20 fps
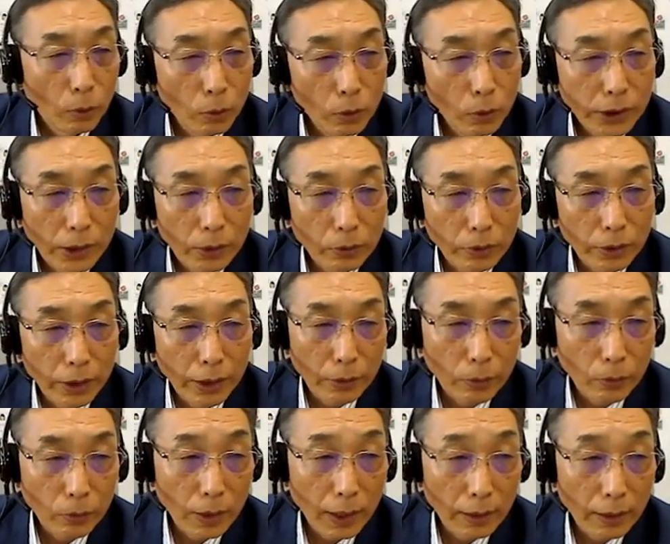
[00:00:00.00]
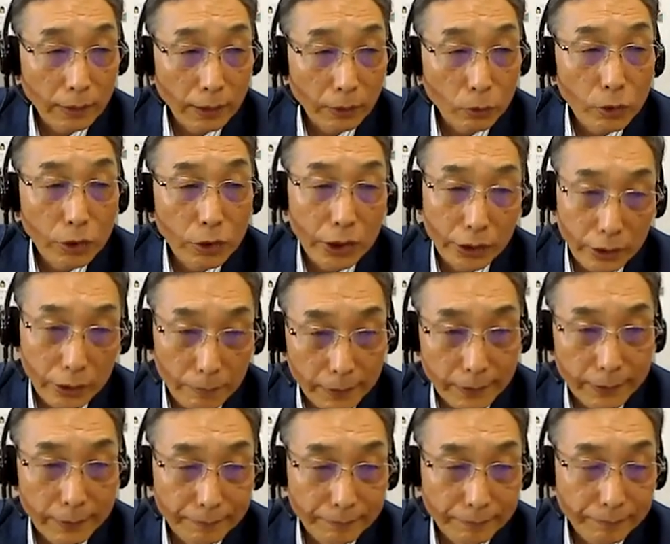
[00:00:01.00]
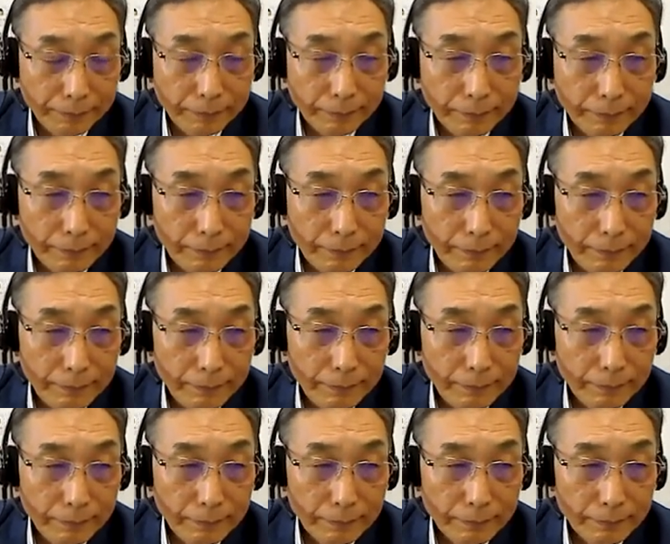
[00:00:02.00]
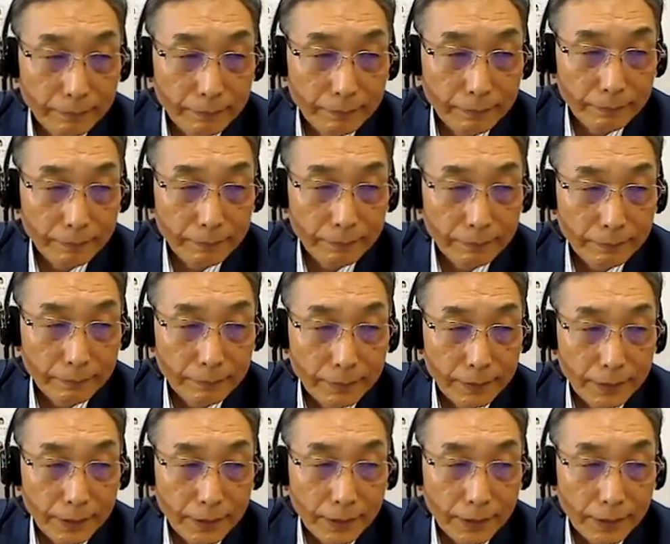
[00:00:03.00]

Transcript: And some people wonder why children have to do the cleaning.